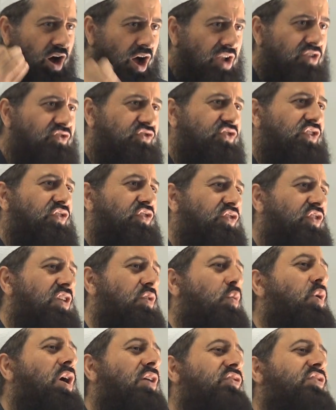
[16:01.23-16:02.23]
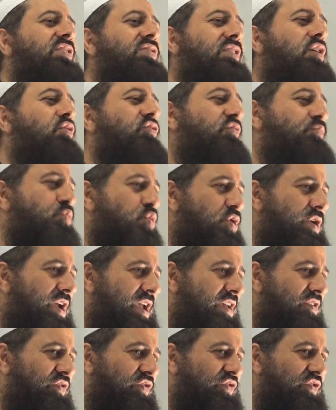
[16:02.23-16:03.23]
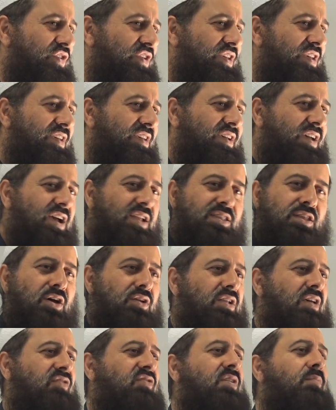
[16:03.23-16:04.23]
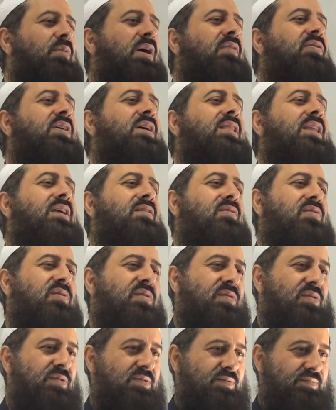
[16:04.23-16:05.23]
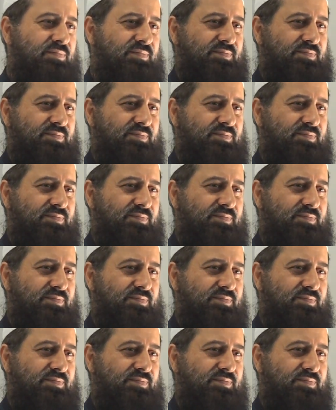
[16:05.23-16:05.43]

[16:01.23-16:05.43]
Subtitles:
conscious he was in those prayers, and don't ask about their length.